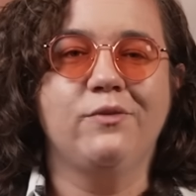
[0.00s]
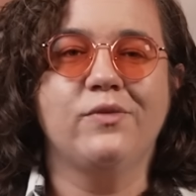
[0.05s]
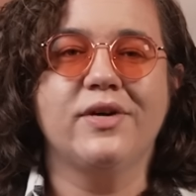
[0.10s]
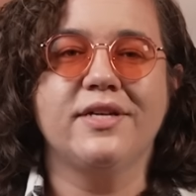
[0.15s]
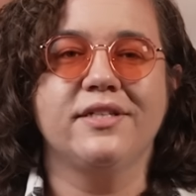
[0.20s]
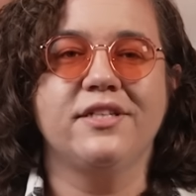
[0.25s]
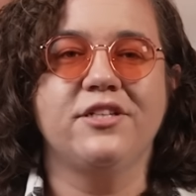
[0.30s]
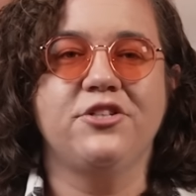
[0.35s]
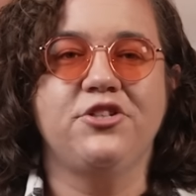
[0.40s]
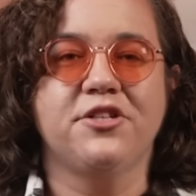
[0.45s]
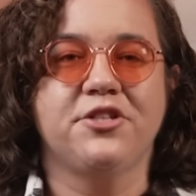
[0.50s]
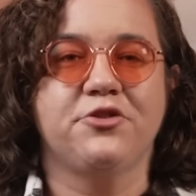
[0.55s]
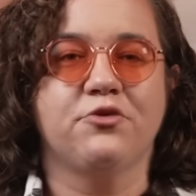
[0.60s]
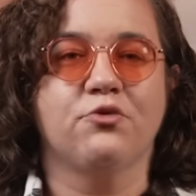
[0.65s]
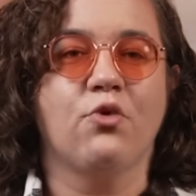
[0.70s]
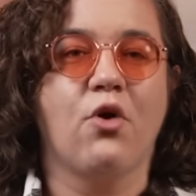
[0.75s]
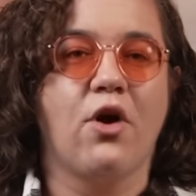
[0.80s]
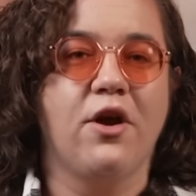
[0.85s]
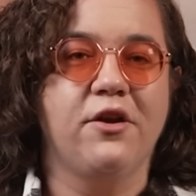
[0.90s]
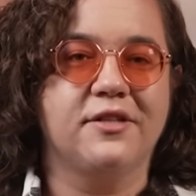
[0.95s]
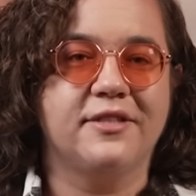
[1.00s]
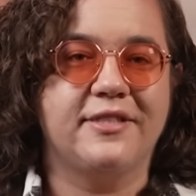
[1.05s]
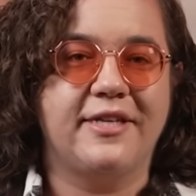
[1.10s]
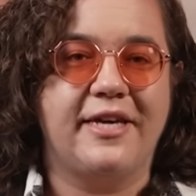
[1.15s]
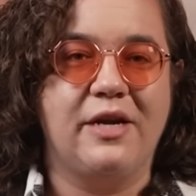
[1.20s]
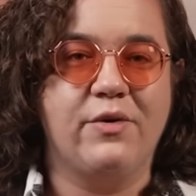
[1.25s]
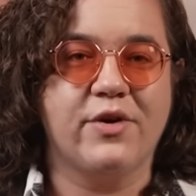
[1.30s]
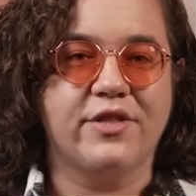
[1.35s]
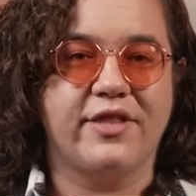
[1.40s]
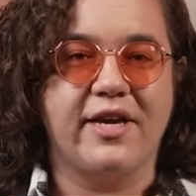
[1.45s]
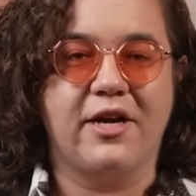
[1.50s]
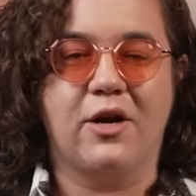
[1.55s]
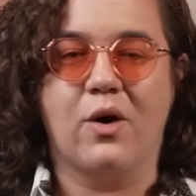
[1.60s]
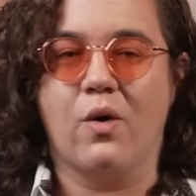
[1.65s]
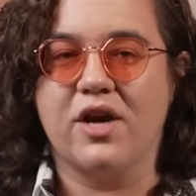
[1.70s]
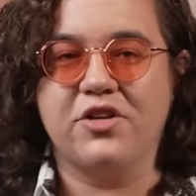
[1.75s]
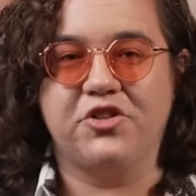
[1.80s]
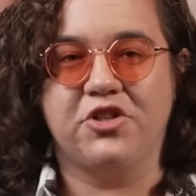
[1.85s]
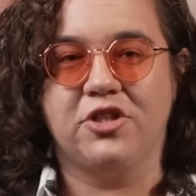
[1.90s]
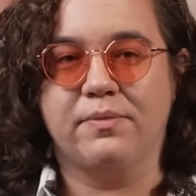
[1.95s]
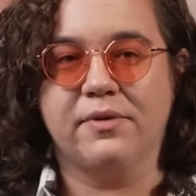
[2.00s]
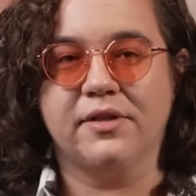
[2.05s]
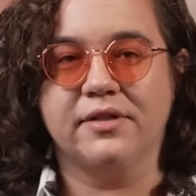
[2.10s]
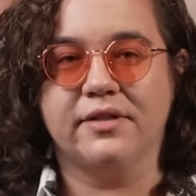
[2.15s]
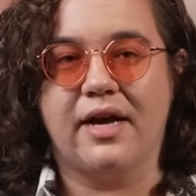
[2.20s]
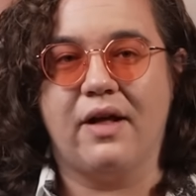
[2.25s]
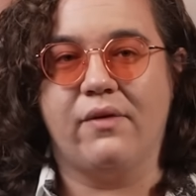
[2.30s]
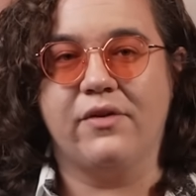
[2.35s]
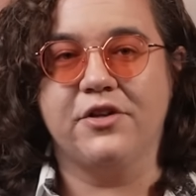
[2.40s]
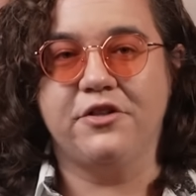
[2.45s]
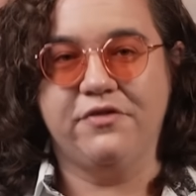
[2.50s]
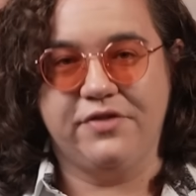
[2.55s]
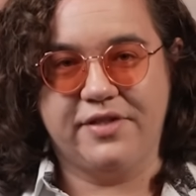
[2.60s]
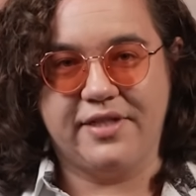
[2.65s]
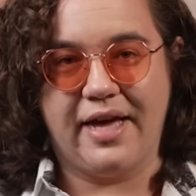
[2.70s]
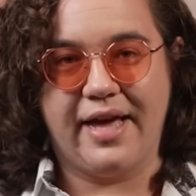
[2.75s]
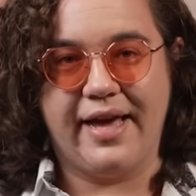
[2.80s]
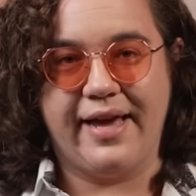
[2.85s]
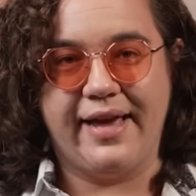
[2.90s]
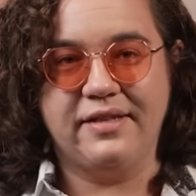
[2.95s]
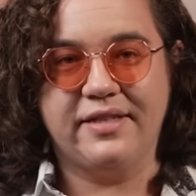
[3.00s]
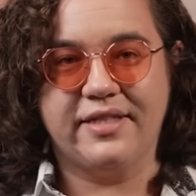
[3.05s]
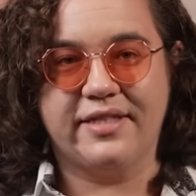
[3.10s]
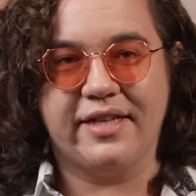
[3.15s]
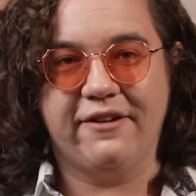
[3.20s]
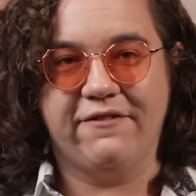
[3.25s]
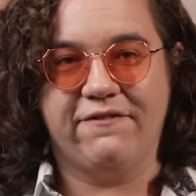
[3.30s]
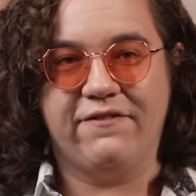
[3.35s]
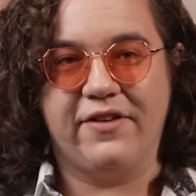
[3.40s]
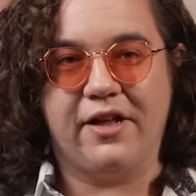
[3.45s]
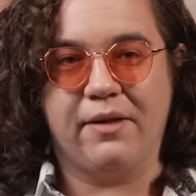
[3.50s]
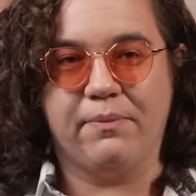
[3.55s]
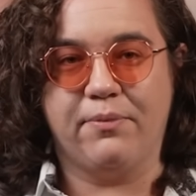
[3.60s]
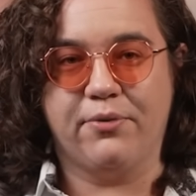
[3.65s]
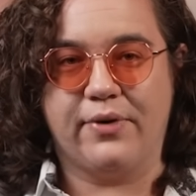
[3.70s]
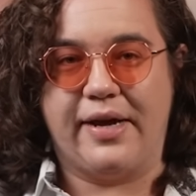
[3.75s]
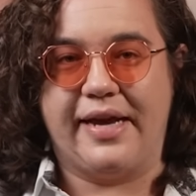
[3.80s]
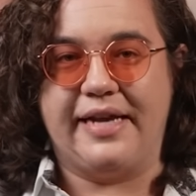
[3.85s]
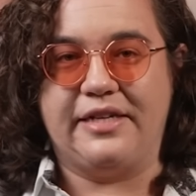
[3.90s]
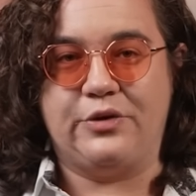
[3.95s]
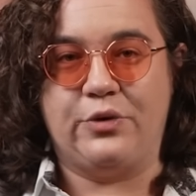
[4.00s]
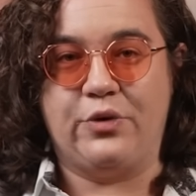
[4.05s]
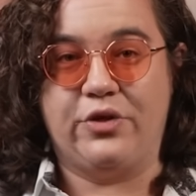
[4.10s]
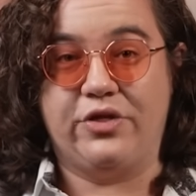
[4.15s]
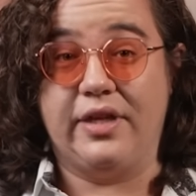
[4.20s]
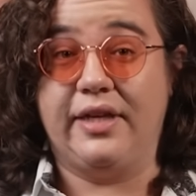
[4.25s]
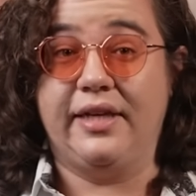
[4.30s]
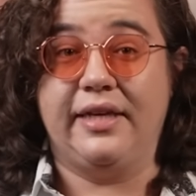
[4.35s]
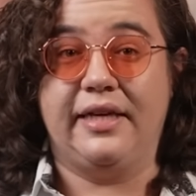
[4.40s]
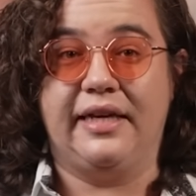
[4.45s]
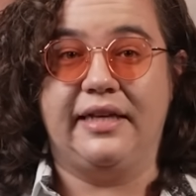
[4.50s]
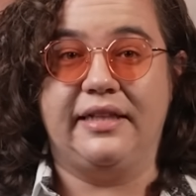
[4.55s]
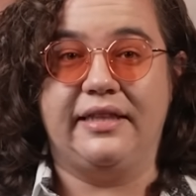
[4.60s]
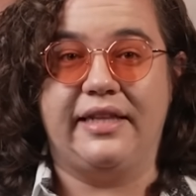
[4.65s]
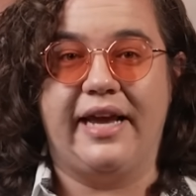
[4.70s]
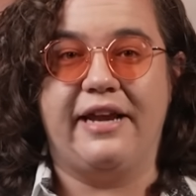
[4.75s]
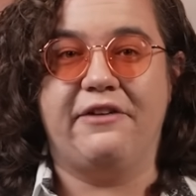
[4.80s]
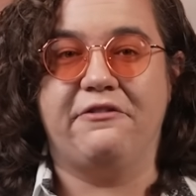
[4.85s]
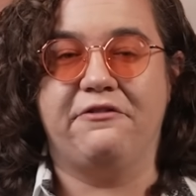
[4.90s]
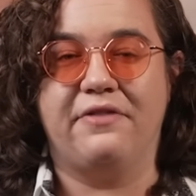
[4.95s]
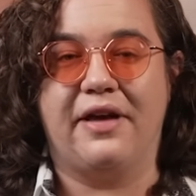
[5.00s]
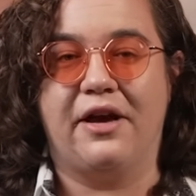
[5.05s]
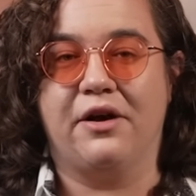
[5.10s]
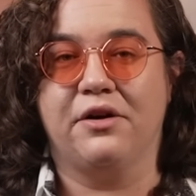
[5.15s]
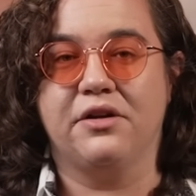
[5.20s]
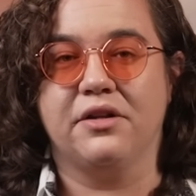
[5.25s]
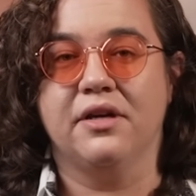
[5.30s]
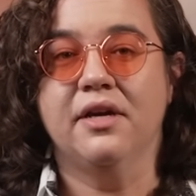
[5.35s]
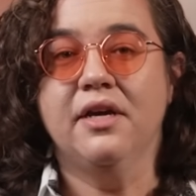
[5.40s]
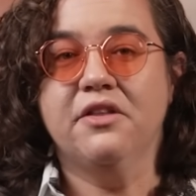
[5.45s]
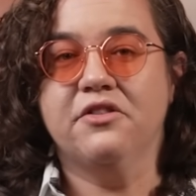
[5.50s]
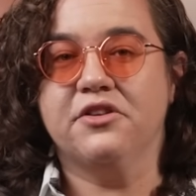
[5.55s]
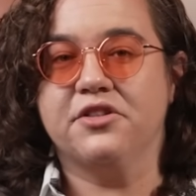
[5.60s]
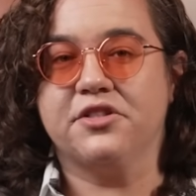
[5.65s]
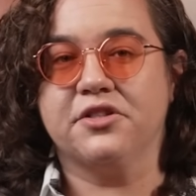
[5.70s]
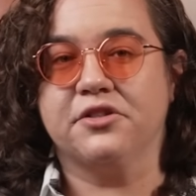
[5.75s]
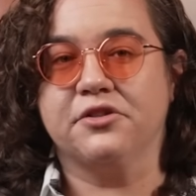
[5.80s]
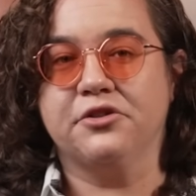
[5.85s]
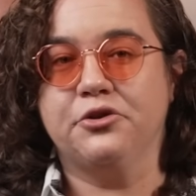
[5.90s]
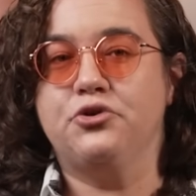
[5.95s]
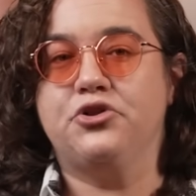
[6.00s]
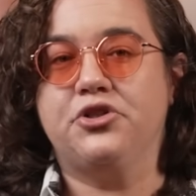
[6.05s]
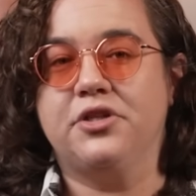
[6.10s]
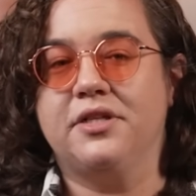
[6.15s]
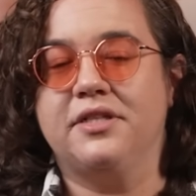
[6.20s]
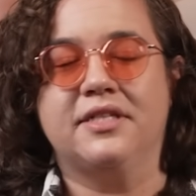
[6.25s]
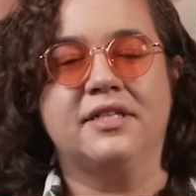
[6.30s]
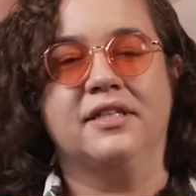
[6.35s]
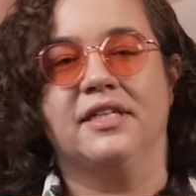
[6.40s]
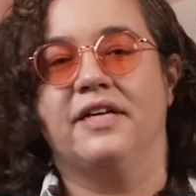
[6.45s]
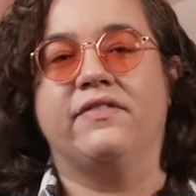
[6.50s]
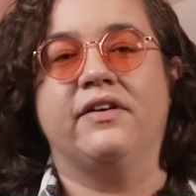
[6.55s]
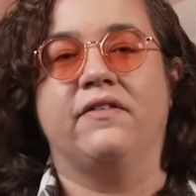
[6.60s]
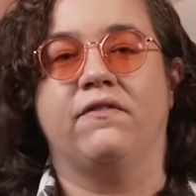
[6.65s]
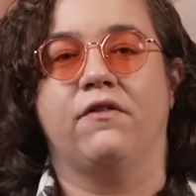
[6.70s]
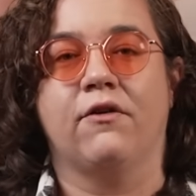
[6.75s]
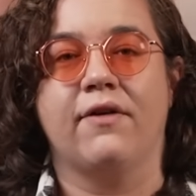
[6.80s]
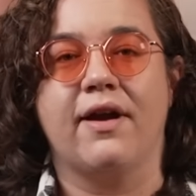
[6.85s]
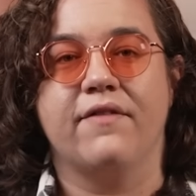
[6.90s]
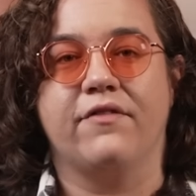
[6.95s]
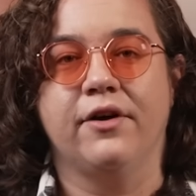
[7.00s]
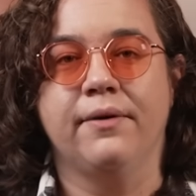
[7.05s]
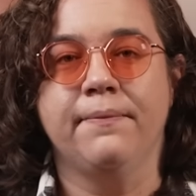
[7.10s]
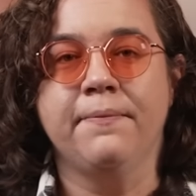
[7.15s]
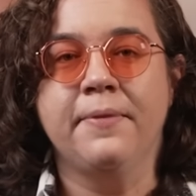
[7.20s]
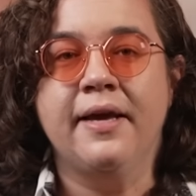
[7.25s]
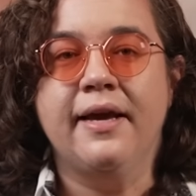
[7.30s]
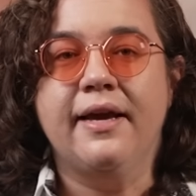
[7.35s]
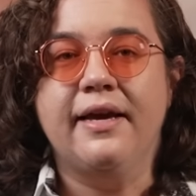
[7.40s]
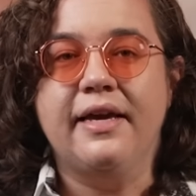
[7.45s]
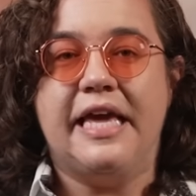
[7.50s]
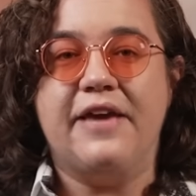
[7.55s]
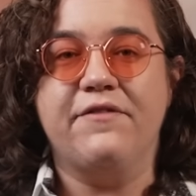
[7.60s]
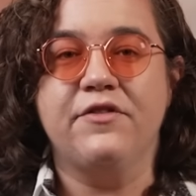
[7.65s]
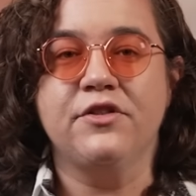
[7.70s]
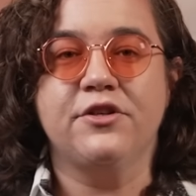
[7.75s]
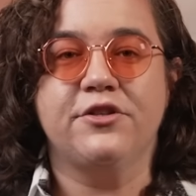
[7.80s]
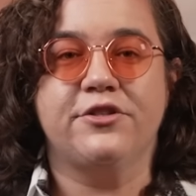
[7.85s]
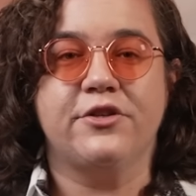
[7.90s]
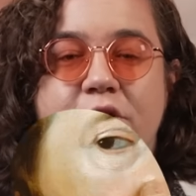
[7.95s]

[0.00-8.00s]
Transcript: it wasn't just royalty with a questionable knowledge of science that fell prey to thinking they'd found the solution to living forever. Even the